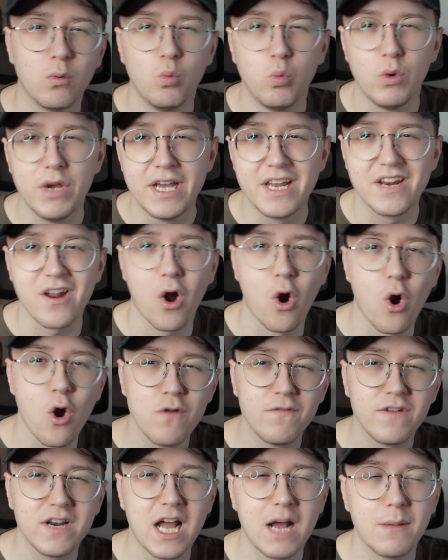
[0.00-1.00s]
weird
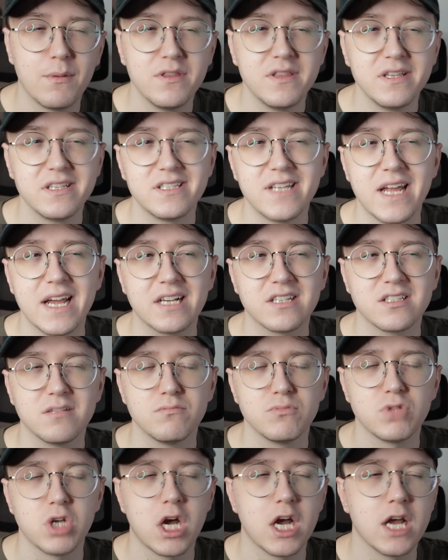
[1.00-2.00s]
overlap in this deck
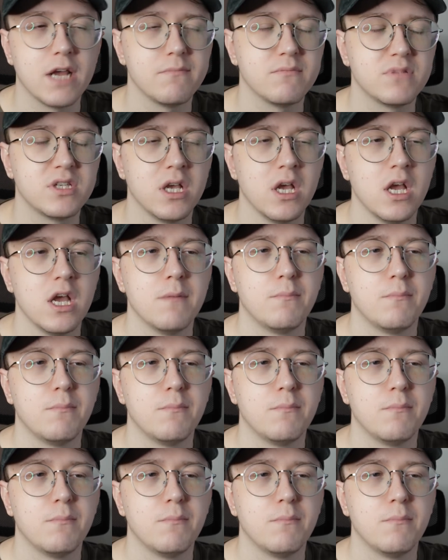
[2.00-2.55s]
sometimes,